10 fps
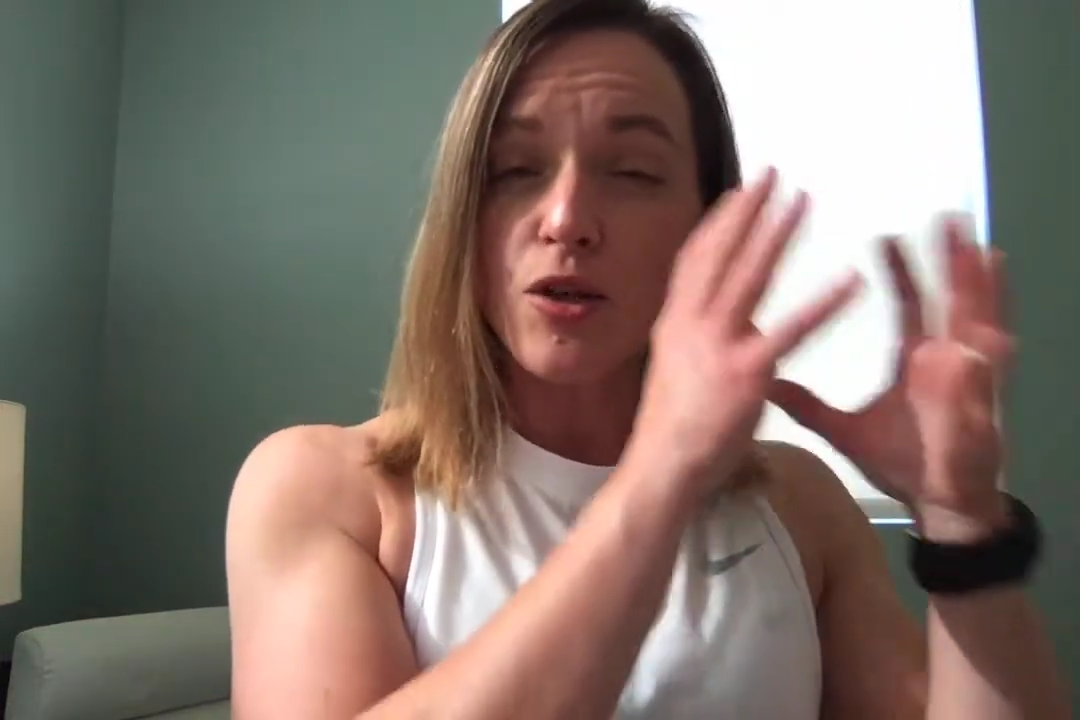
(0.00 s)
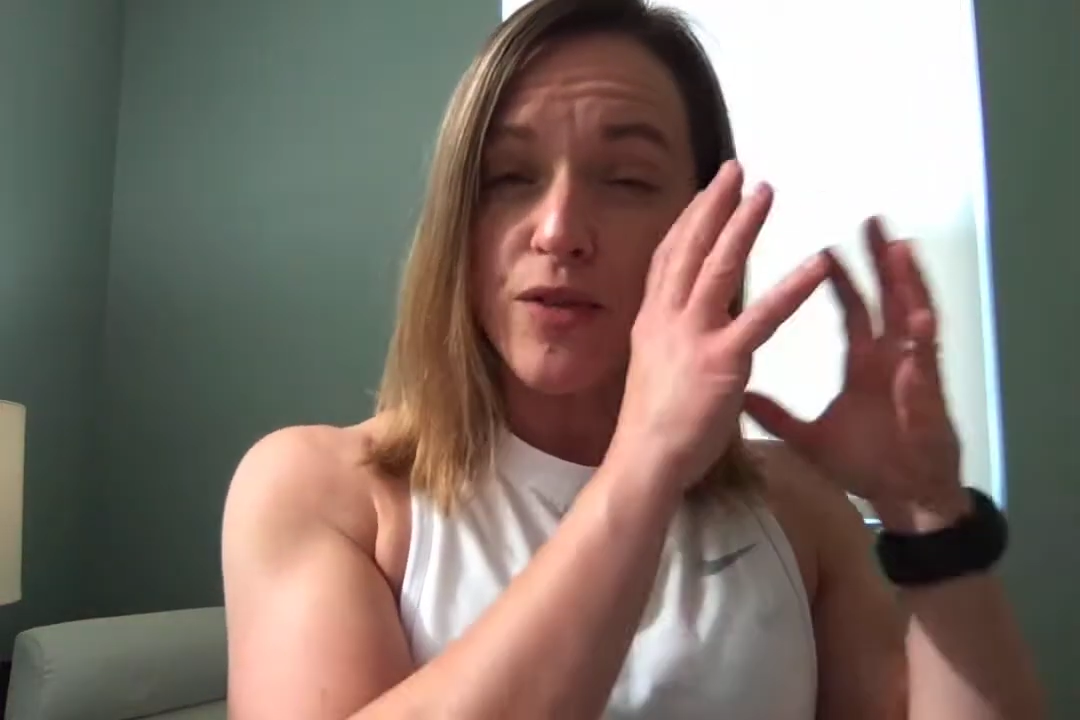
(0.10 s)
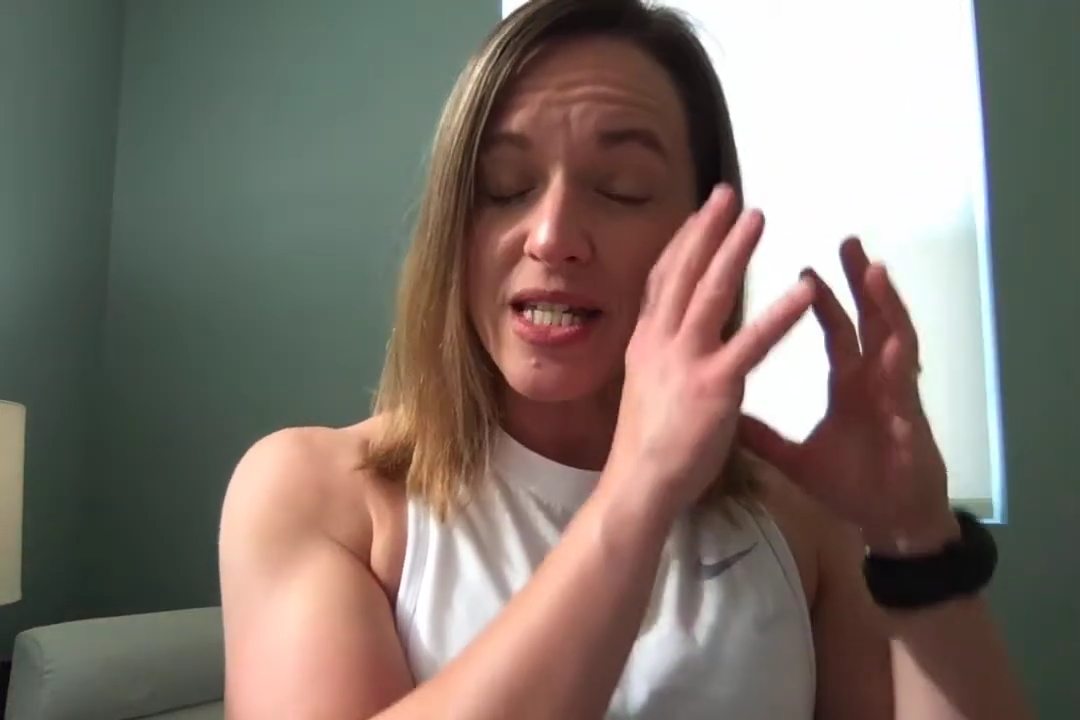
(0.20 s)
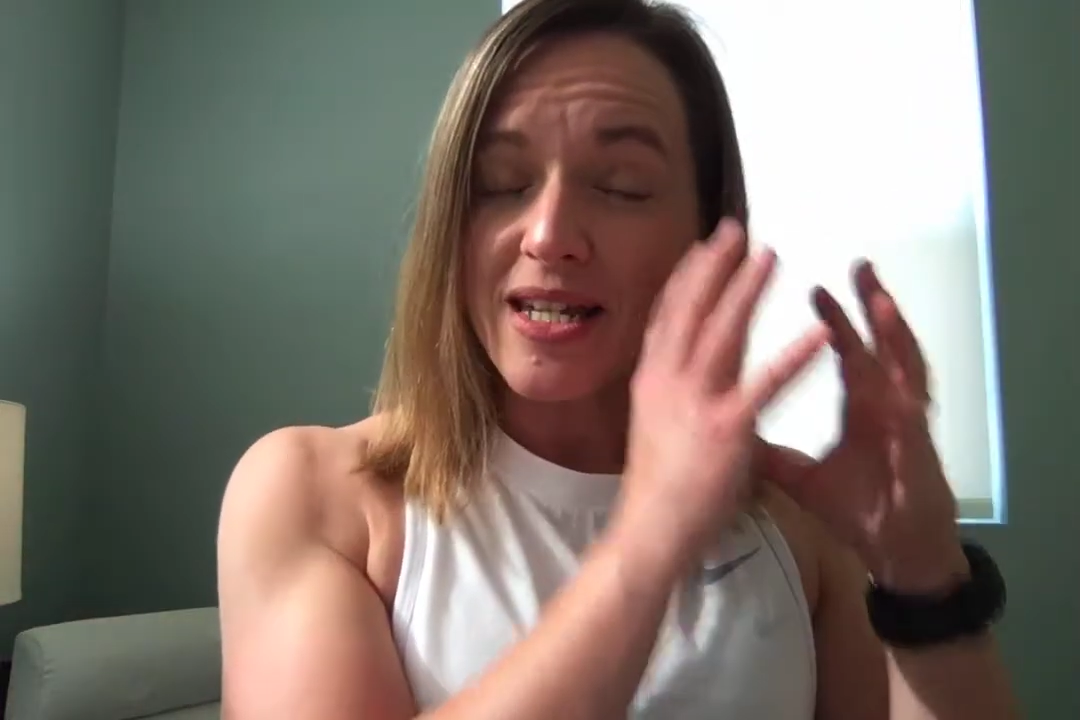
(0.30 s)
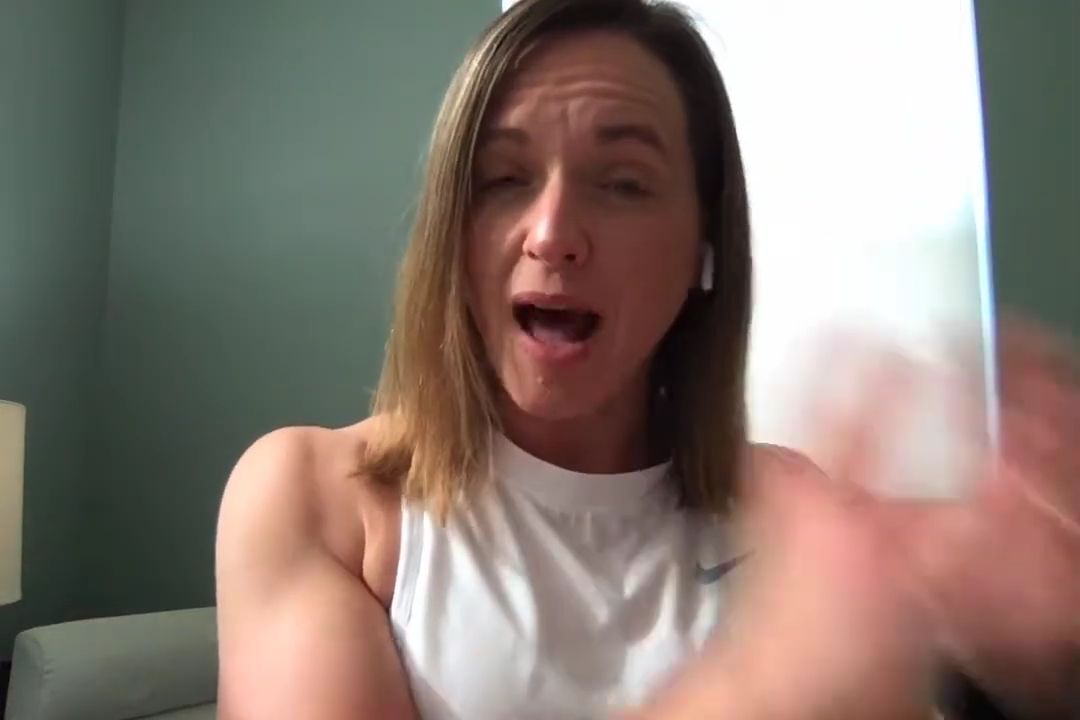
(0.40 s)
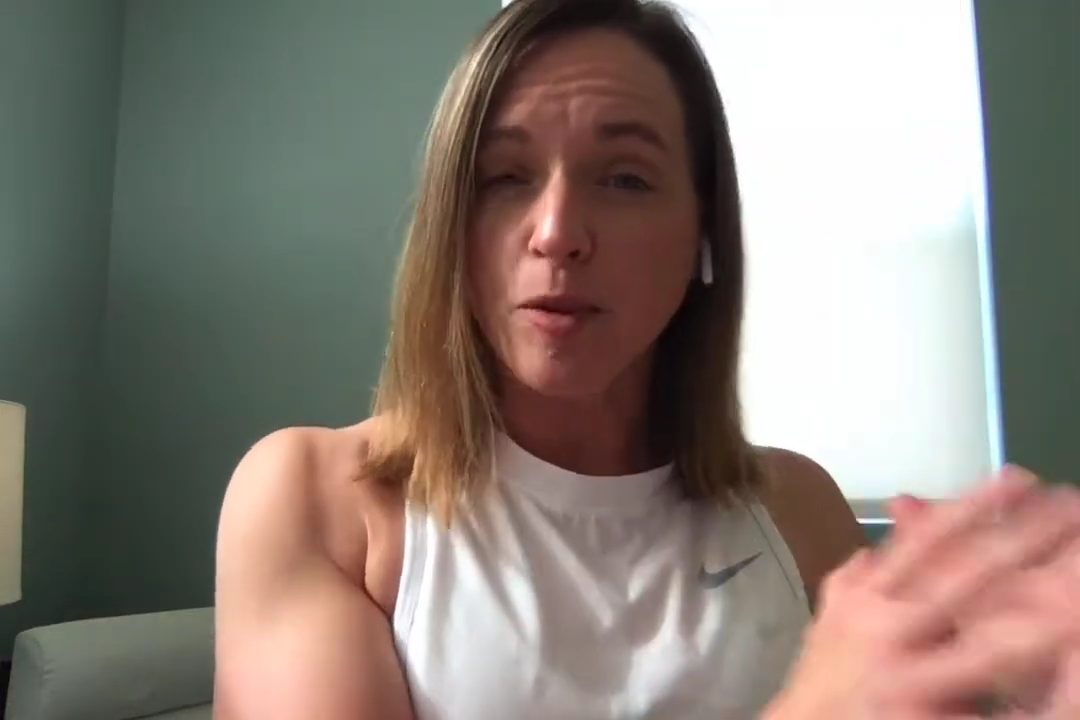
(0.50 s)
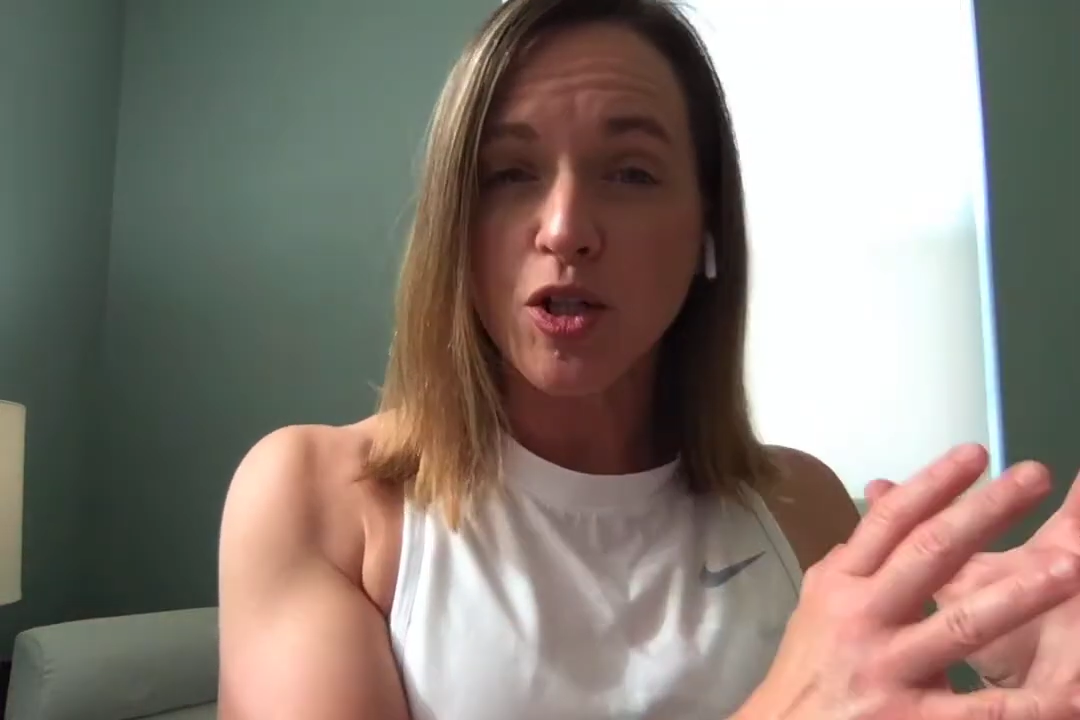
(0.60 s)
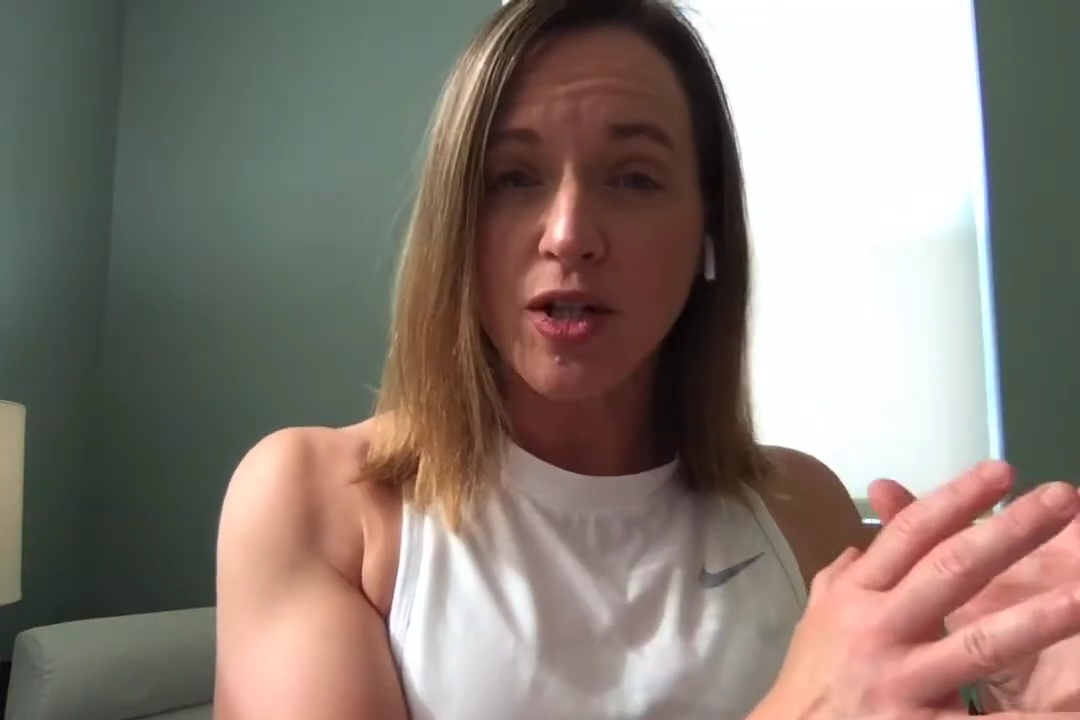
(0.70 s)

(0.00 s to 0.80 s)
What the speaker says: you've established